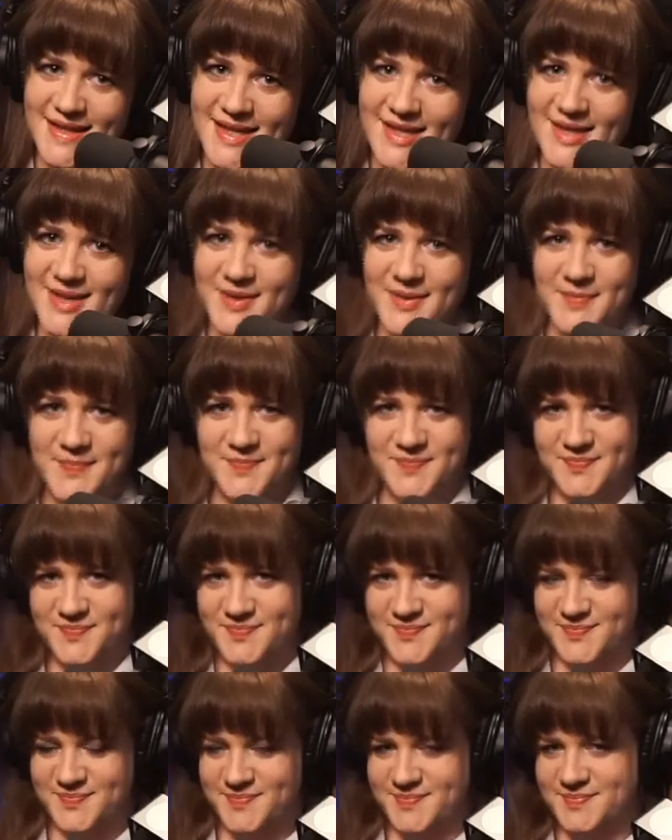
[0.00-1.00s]
are the
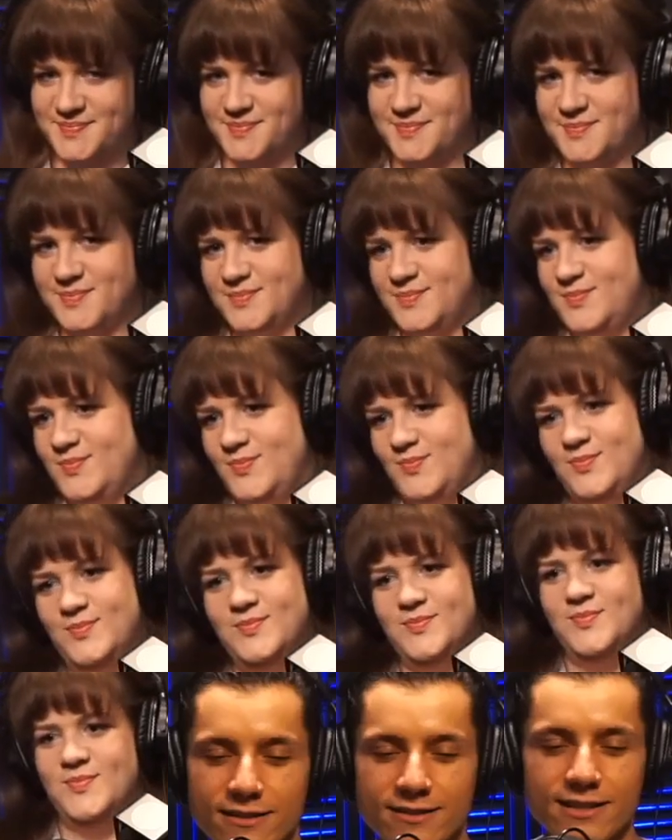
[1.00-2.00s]
two surefire,
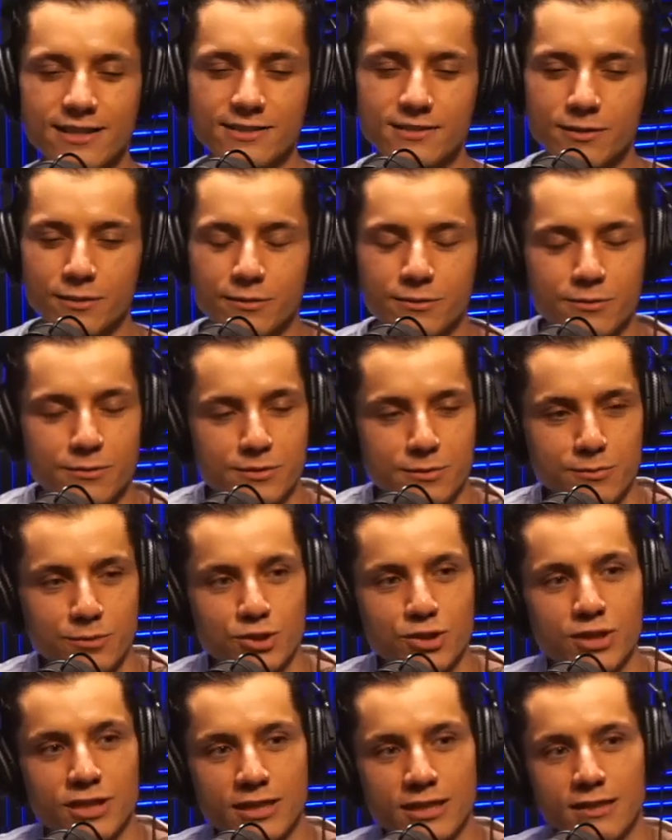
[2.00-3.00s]
like, he's going through some shit.